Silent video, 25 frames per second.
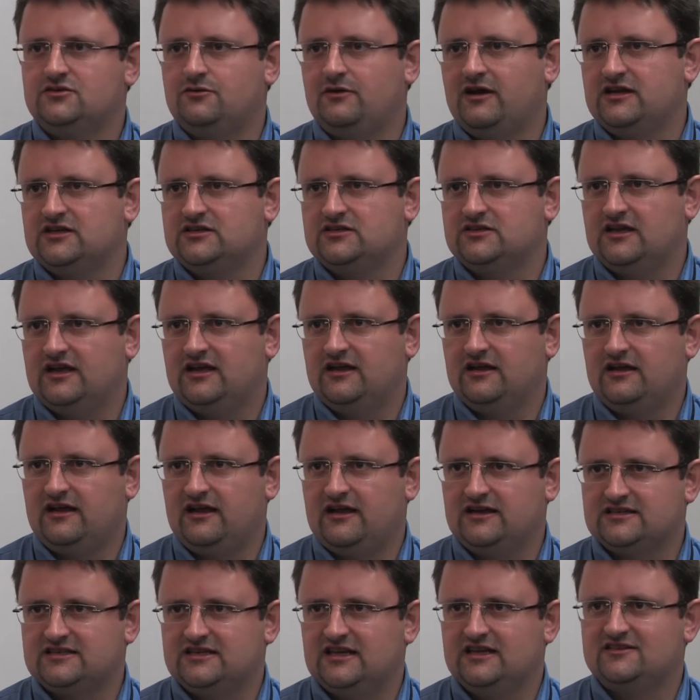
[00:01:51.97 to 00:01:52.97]
to
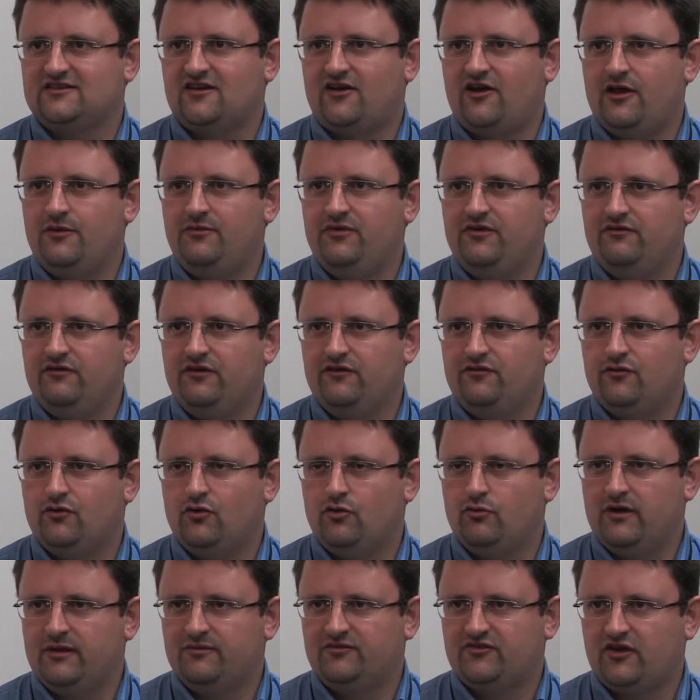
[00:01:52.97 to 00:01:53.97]
access I P v
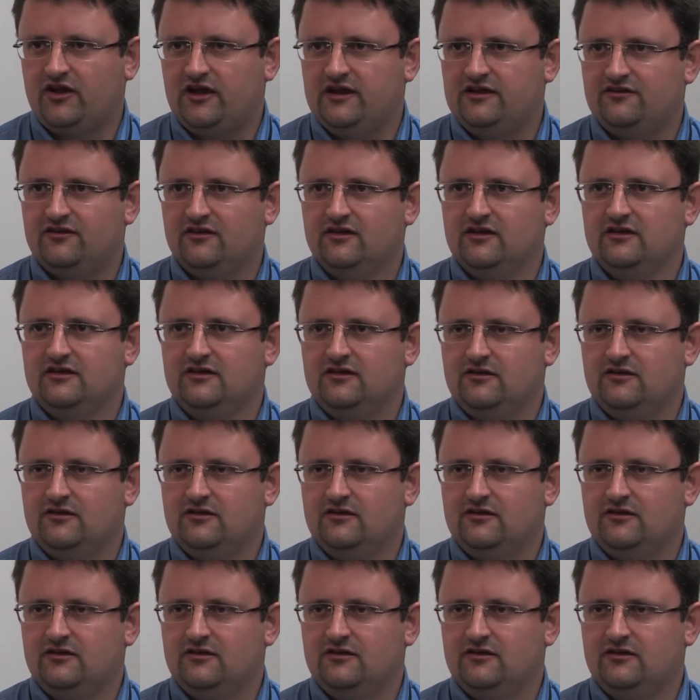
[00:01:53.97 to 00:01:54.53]
four websites